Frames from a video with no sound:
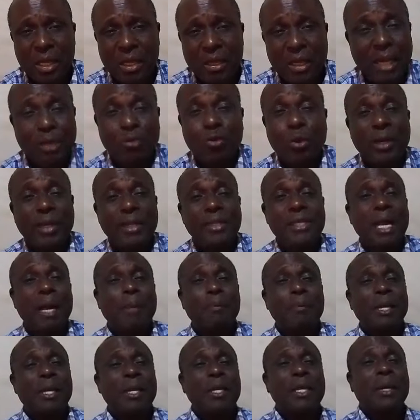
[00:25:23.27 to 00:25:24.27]
That's what is
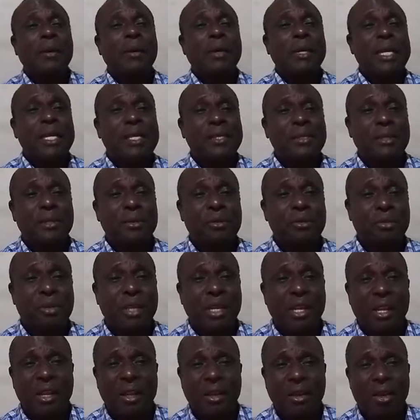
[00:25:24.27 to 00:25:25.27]
happening in our nation
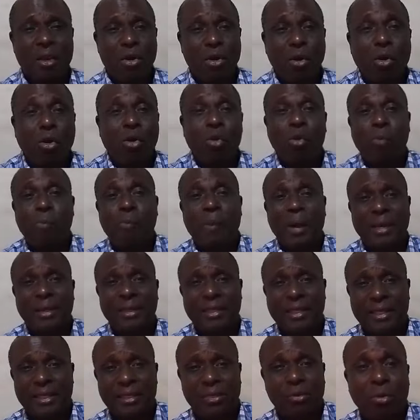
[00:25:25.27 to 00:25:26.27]
today. Oh,
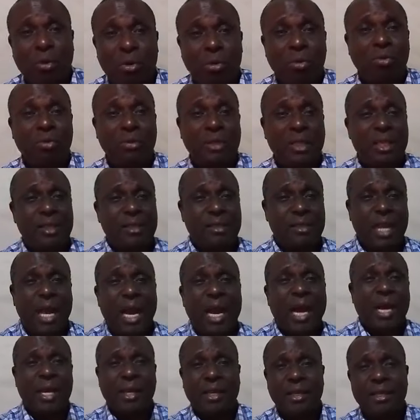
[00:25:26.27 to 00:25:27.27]
bandits, oh, this,
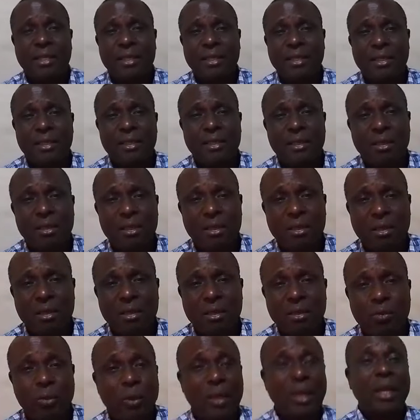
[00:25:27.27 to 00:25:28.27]
that.
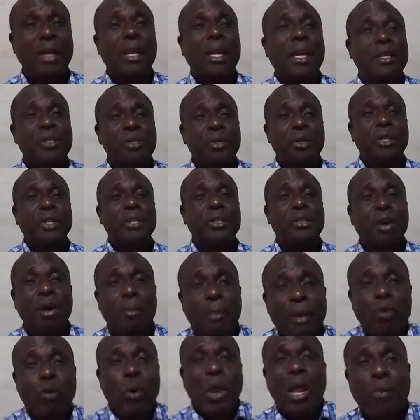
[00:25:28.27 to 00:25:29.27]
When election is
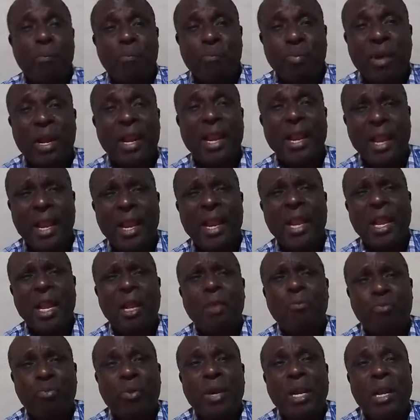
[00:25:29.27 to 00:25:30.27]
coming, we pray,
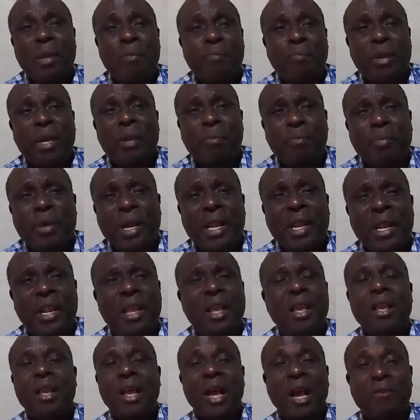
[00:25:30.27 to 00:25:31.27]
pray, pray,
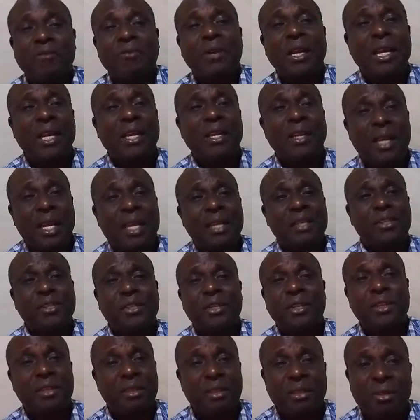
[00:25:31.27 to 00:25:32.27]
pray. After
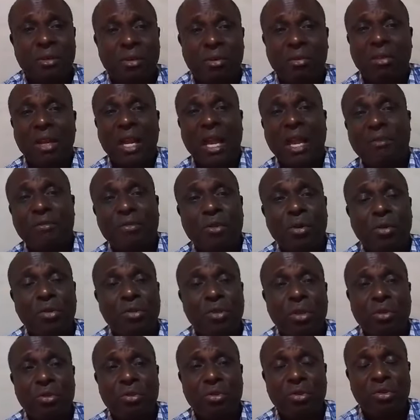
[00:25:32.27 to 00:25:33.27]
election, you know, life goes
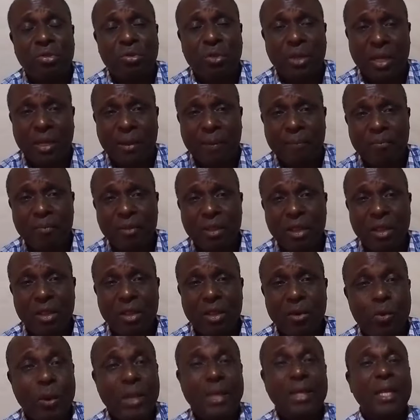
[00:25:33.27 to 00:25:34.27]
unusual.
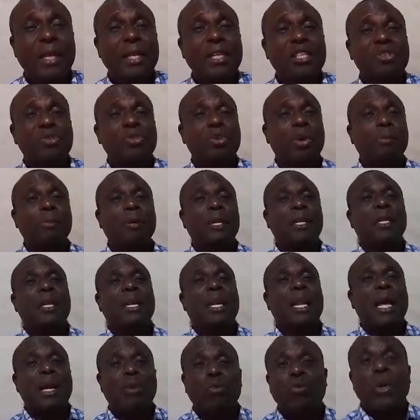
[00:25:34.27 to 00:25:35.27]
When there is trouble in the
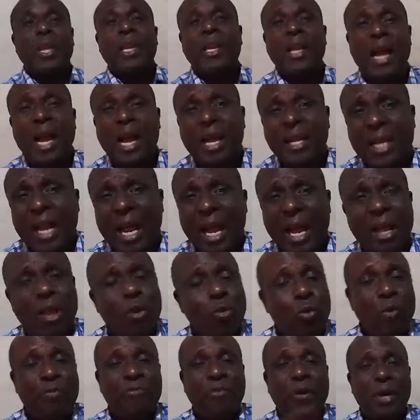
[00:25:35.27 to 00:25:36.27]
land, we gather.
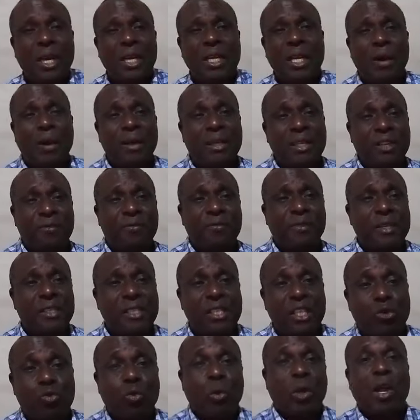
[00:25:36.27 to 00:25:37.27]
We forget our
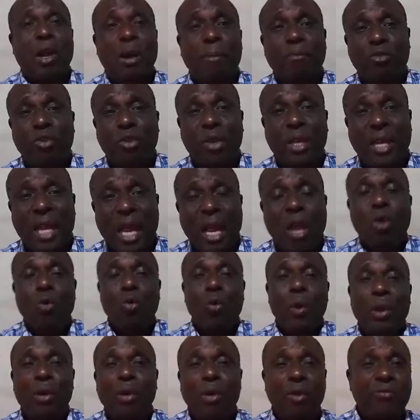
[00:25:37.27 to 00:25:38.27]
differences. We come together.
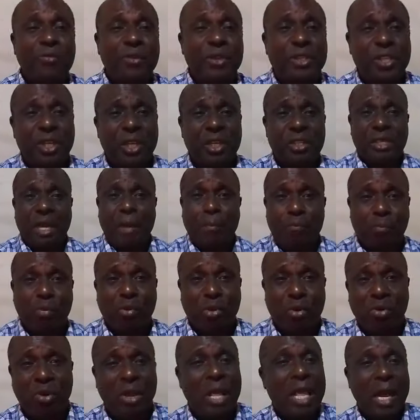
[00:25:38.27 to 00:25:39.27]
We hold vigils and
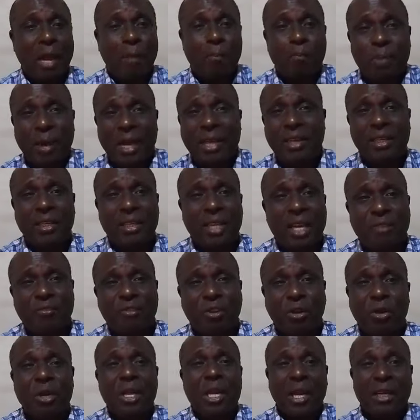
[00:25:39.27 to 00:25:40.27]
pray and bind the
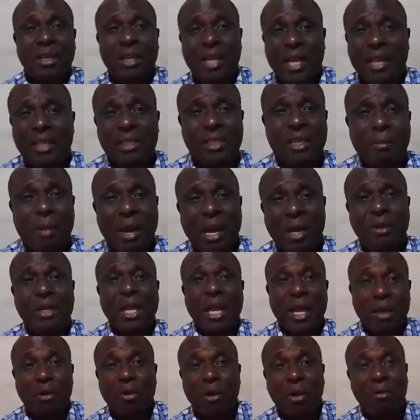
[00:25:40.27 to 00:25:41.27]
devil and cast them
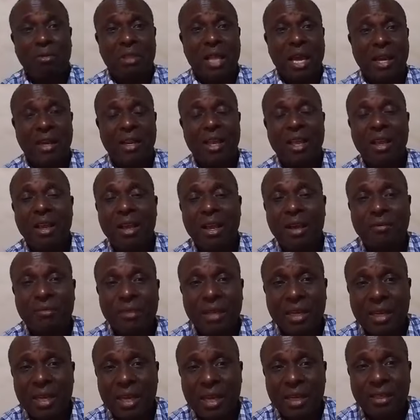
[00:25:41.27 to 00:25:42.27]
out and all that.
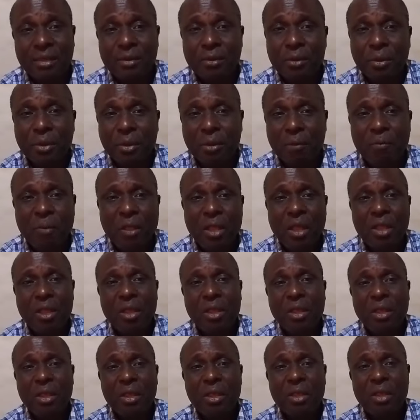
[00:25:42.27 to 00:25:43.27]
After that, go.
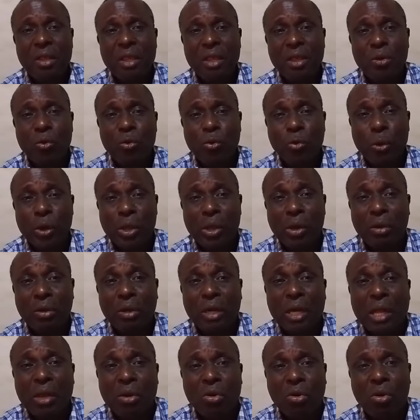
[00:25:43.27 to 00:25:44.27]
We
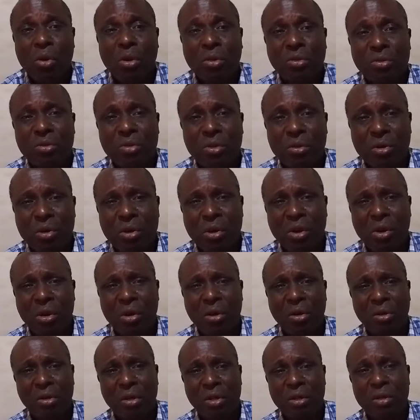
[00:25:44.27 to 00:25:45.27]
only run to
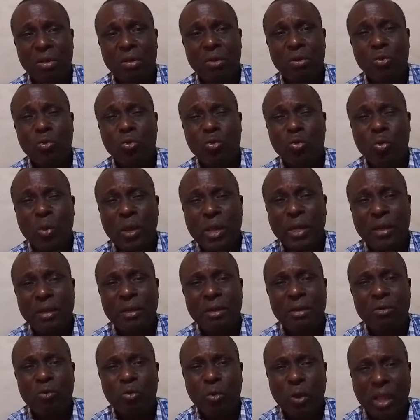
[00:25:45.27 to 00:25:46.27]
God when
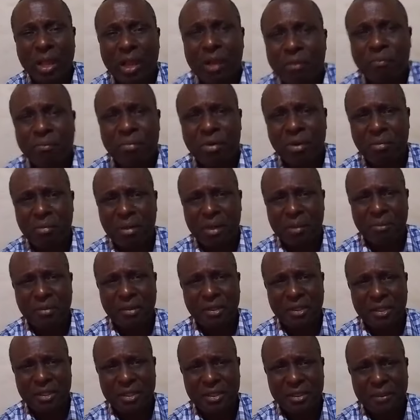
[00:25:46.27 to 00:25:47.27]
we have
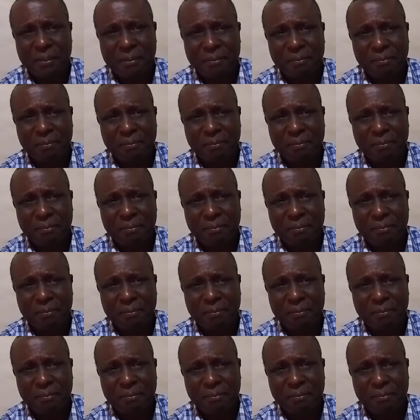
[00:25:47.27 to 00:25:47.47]
problems.